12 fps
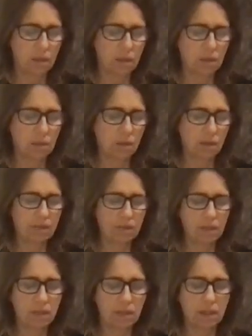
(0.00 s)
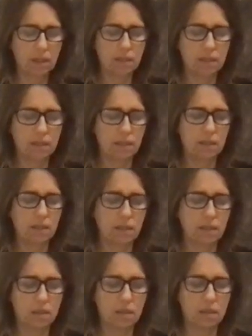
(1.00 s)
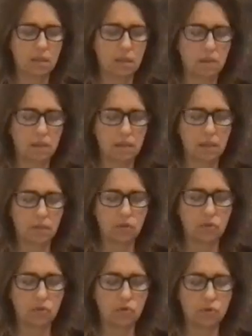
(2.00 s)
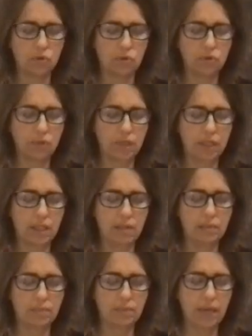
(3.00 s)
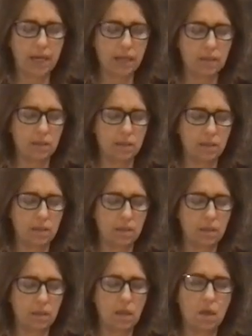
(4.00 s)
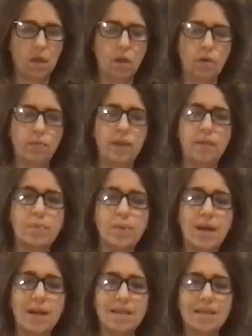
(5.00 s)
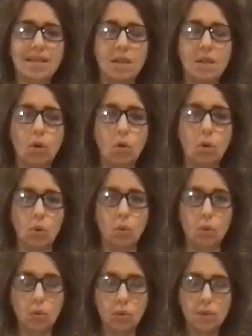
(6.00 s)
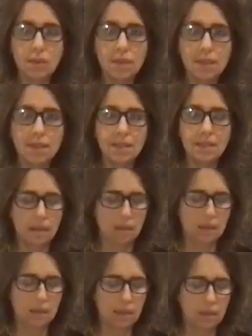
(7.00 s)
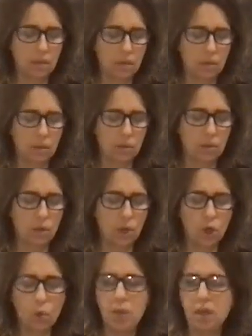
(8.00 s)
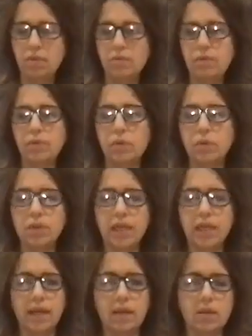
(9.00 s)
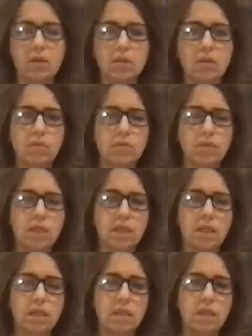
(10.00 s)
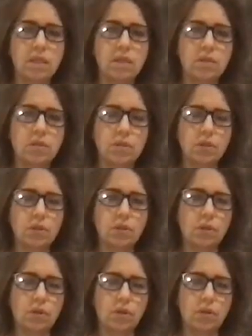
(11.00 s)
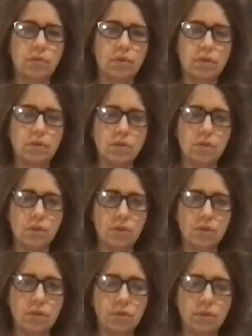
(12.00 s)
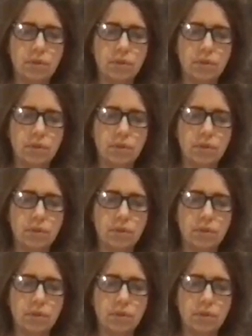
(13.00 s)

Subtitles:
So loving kindness is this extraordinary practice of embracing all. No one falls out of the circle of concern.